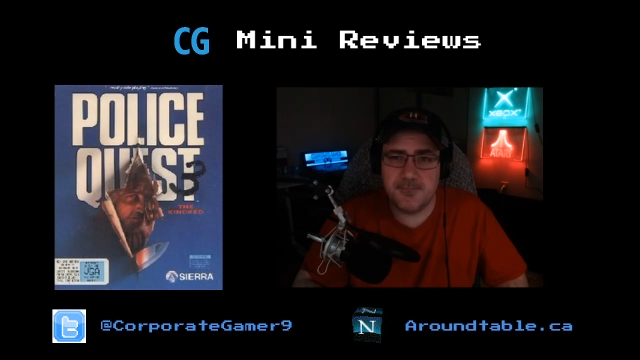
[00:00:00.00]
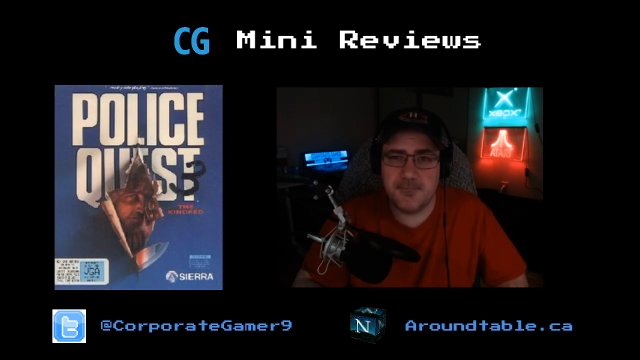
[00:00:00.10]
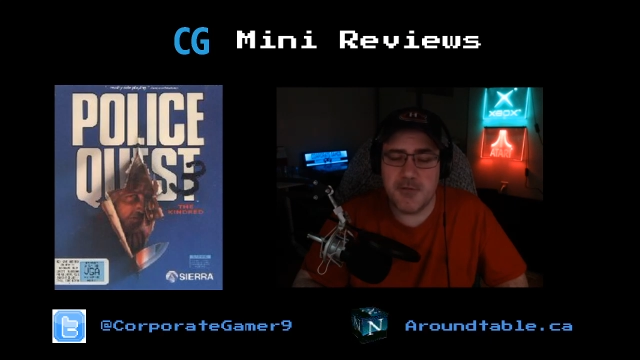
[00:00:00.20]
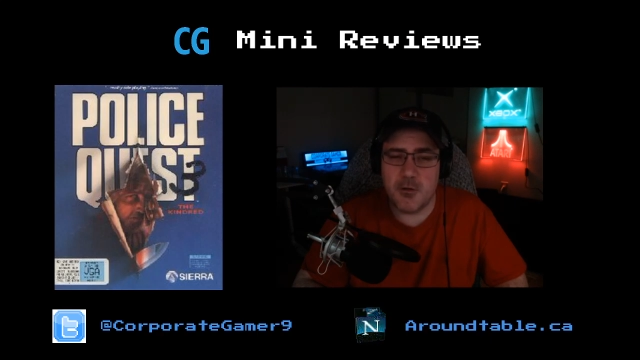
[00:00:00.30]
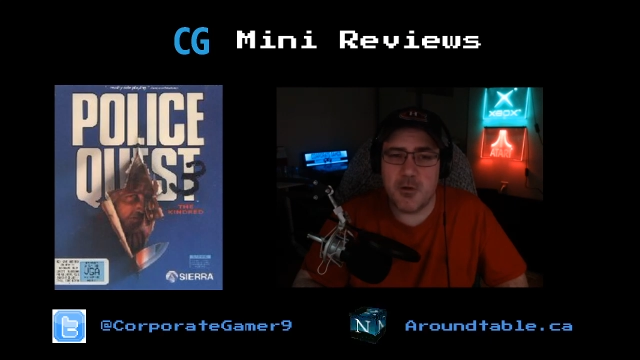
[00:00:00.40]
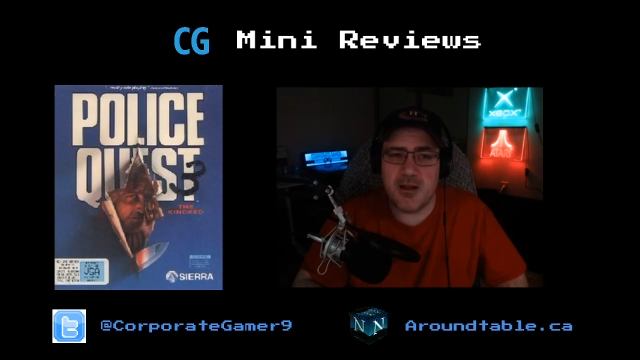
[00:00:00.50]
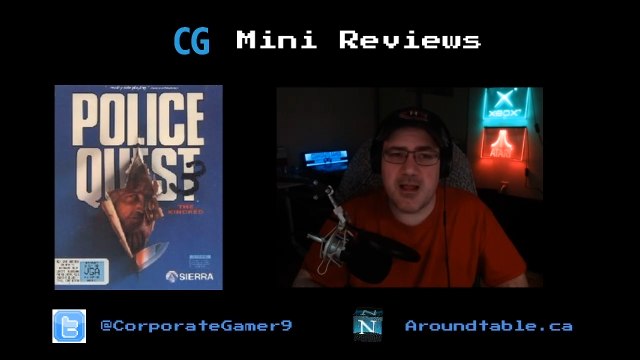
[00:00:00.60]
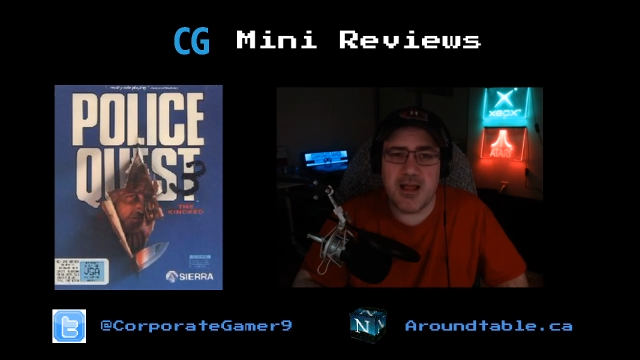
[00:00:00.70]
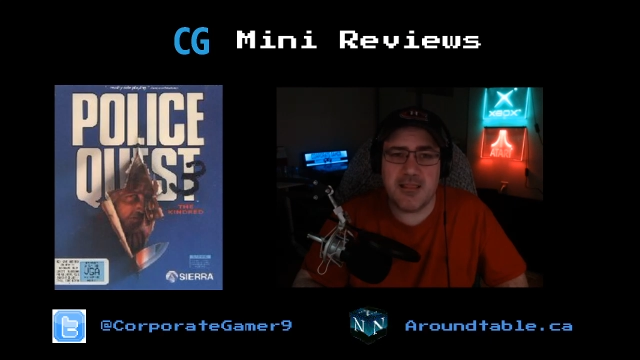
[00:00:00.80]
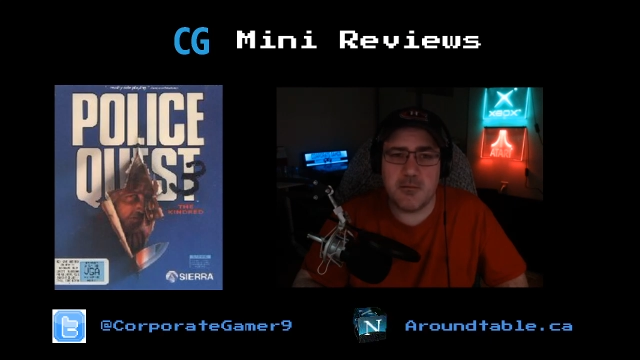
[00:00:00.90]
A
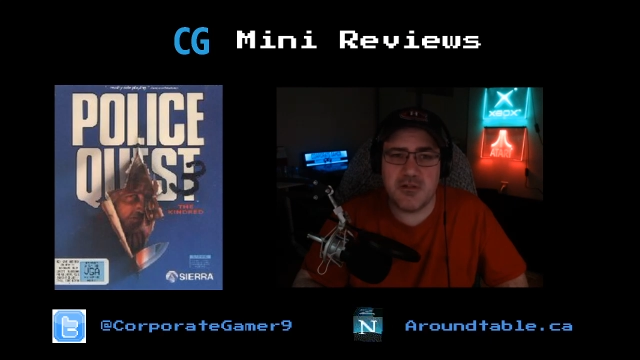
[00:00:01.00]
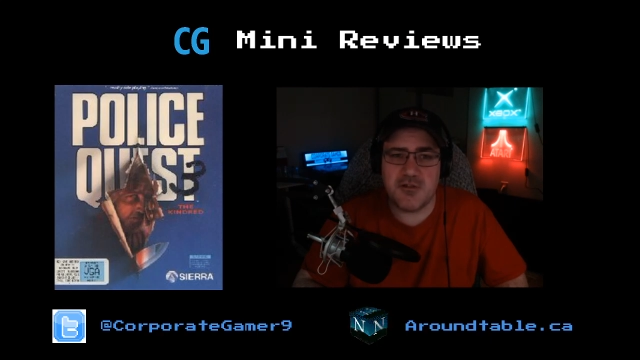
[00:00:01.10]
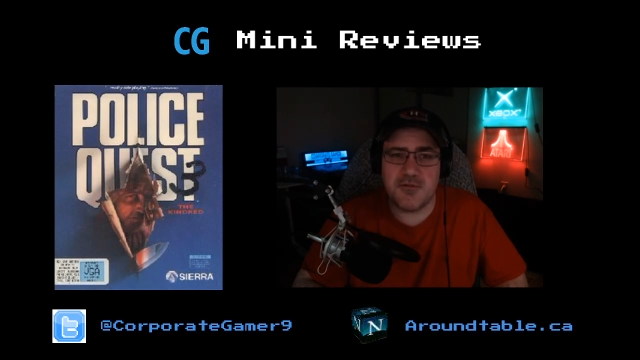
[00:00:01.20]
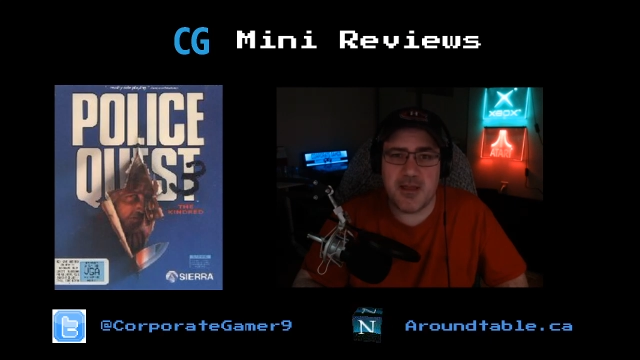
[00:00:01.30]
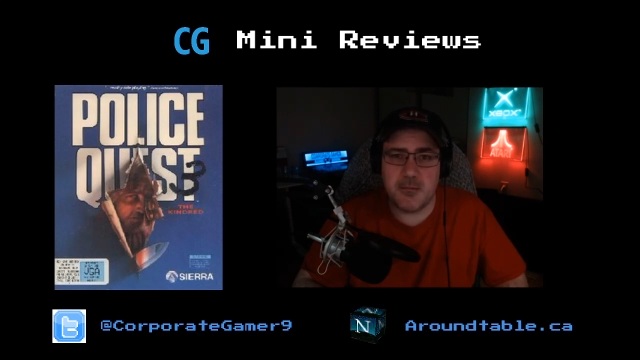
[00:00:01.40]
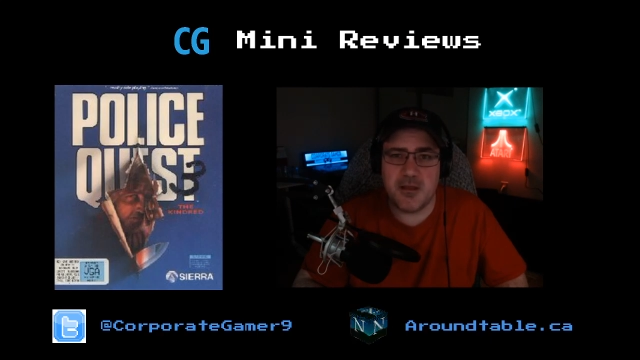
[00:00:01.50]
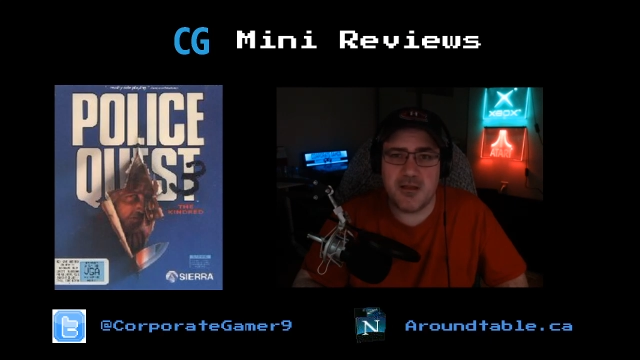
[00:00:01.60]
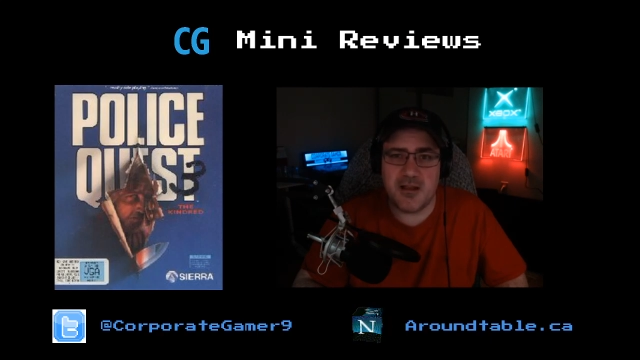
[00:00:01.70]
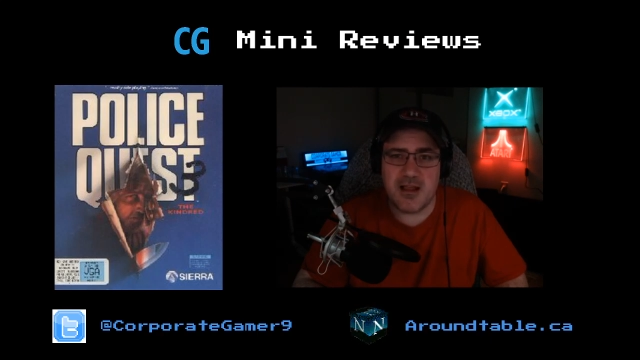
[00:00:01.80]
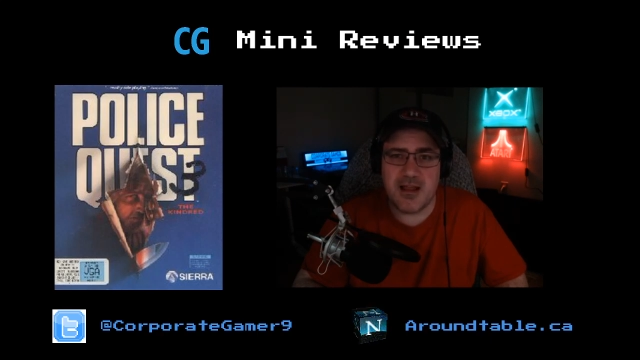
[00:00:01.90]
guy that was
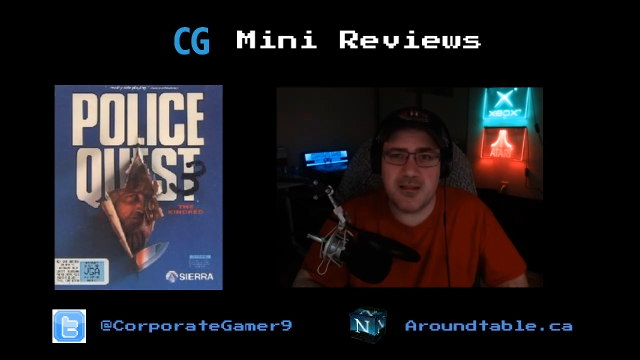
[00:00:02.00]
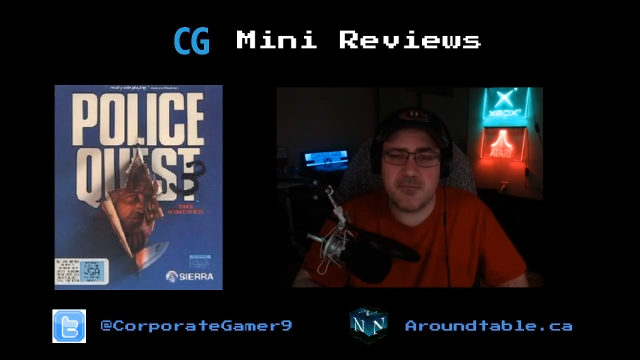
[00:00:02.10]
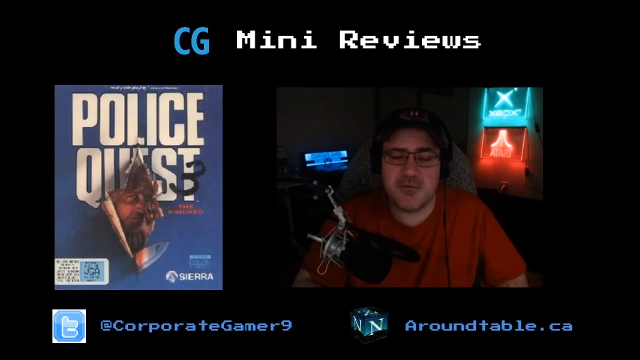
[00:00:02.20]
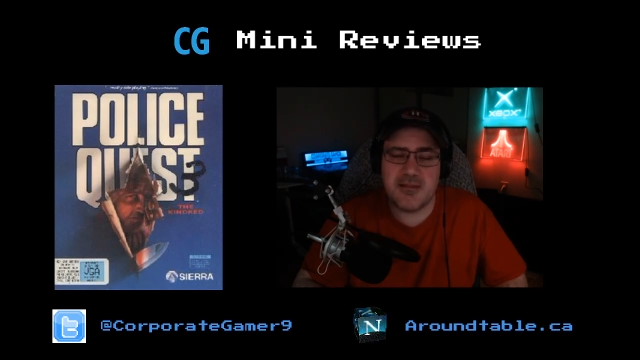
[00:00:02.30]
a guy.